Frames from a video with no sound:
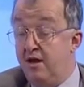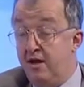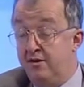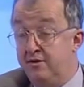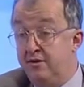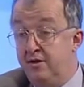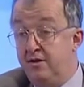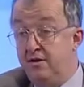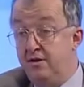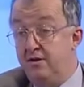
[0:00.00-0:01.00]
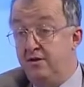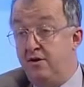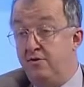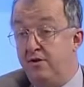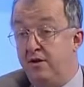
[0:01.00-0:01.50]
and
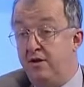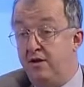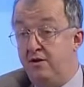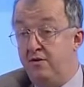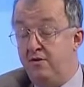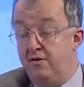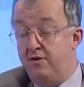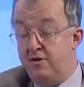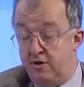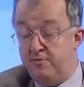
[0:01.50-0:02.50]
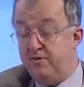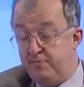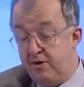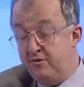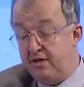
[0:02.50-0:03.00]
you know, the
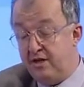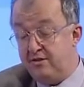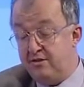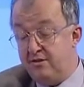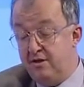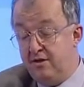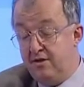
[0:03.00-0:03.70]
adoptive process.